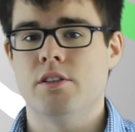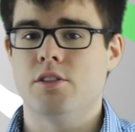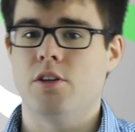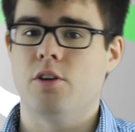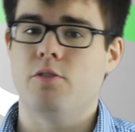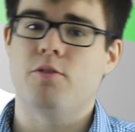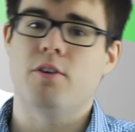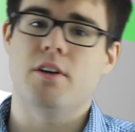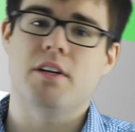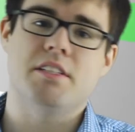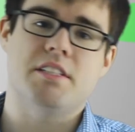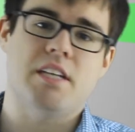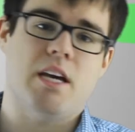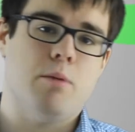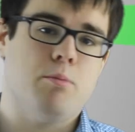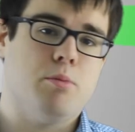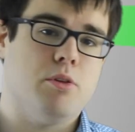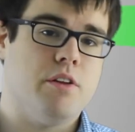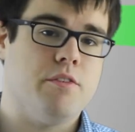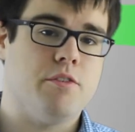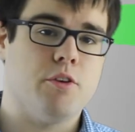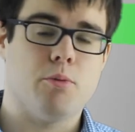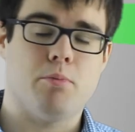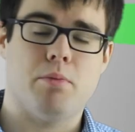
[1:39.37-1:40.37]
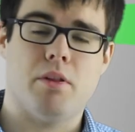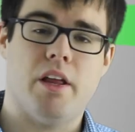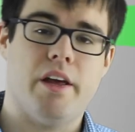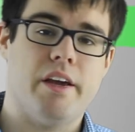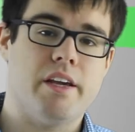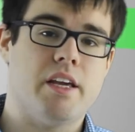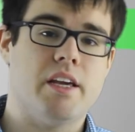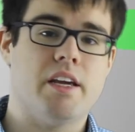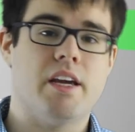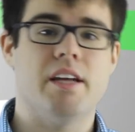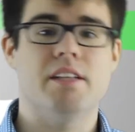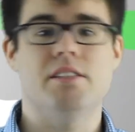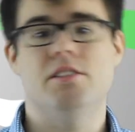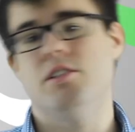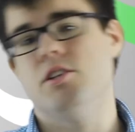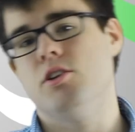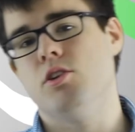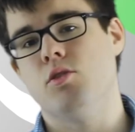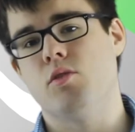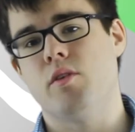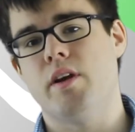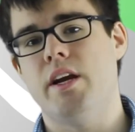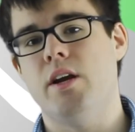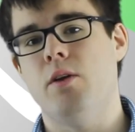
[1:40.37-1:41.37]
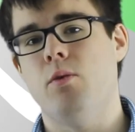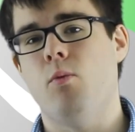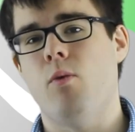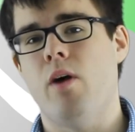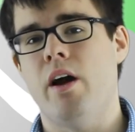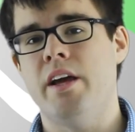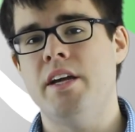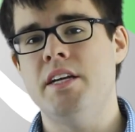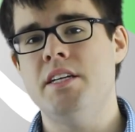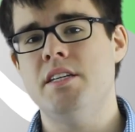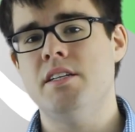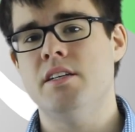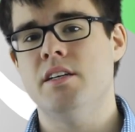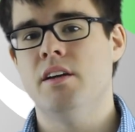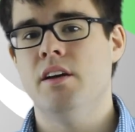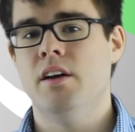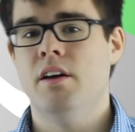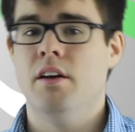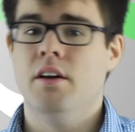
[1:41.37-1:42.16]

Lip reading: So for example, if you're playing against green-white,